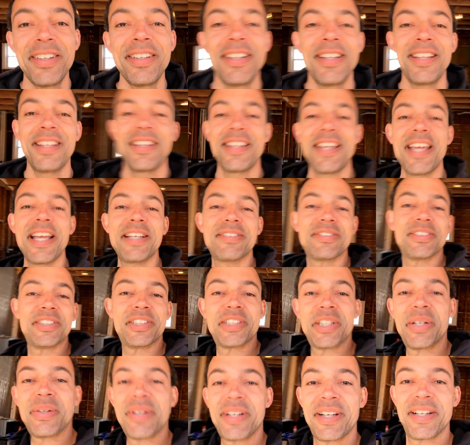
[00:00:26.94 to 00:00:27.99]
Thanks for
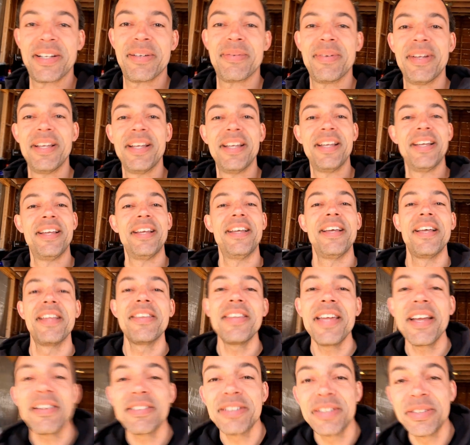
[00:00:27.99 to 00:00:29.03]
showing up.
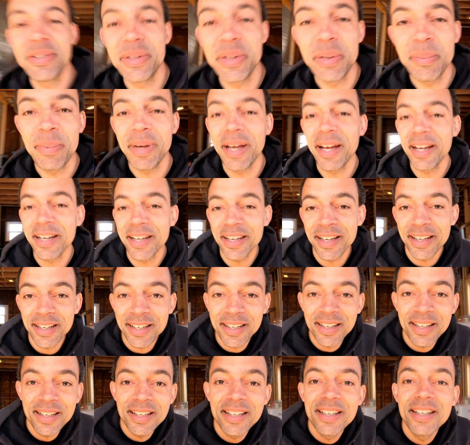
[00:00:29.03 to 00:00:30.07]
Thanks for tuning back
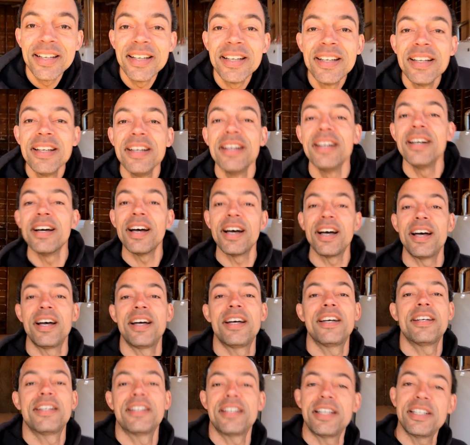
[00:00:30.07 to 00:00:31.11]
in.
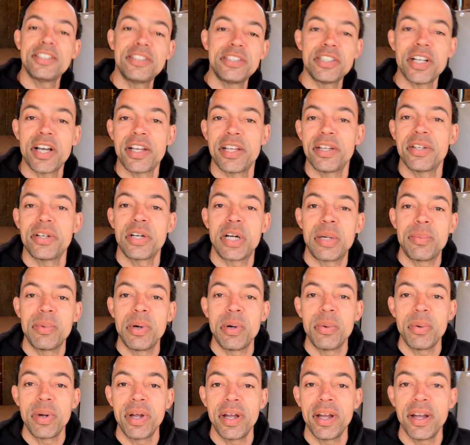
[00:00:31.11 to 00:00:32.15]
It's Johnny
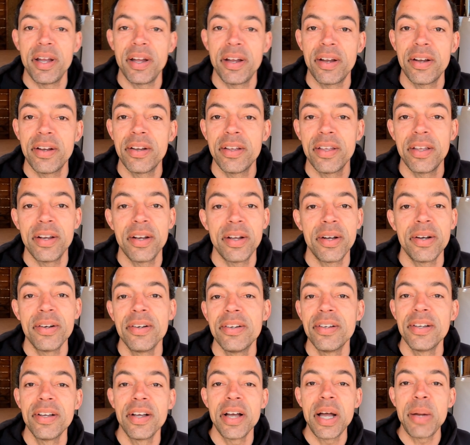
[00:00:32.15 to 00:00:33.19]
Turbo, where, you know,
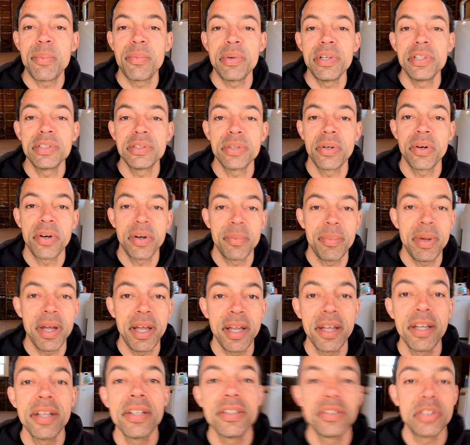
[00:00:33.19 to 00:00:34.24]
I'm restoring my
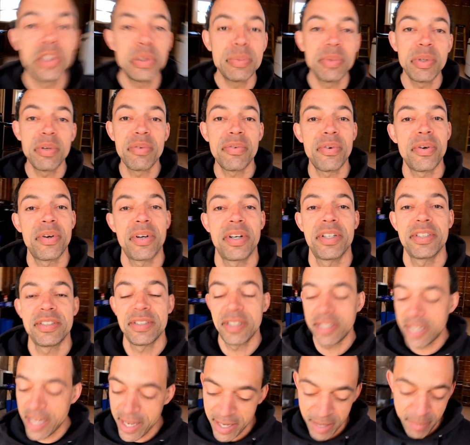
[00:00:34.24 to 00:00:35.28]
Subaru for us,
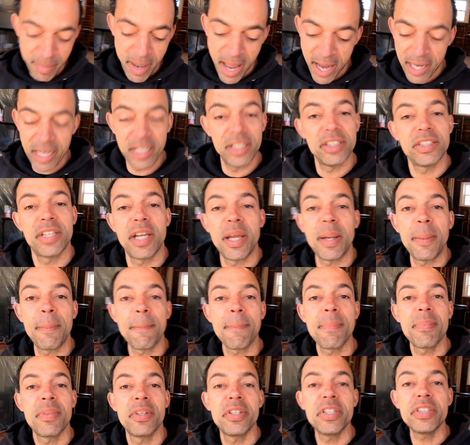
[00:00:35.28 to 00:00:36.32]
so getting it back in shape,
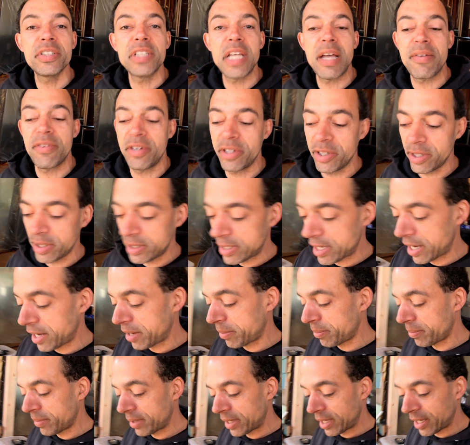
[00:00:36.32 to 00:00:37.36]
just having a good
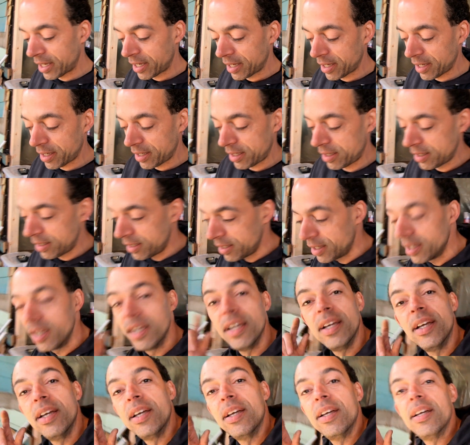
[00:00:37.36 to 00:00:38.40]
time.
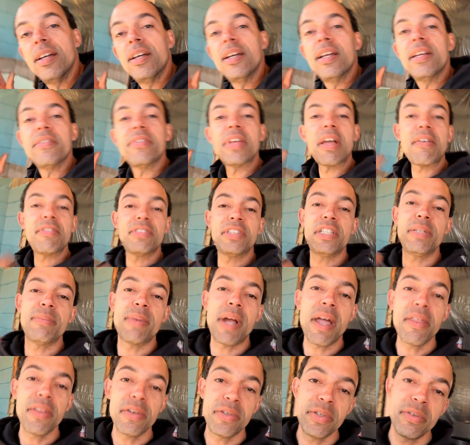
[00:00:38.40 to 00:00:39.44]
If you haven't seen
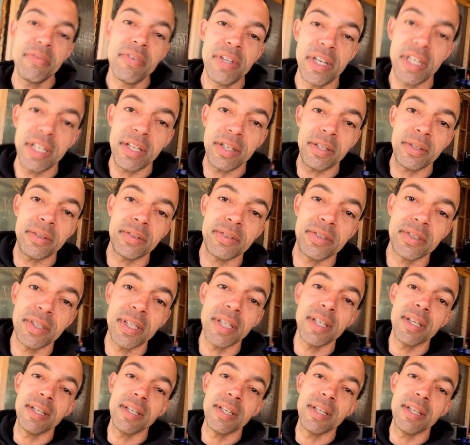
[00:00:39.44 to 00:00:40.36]
my other two videos,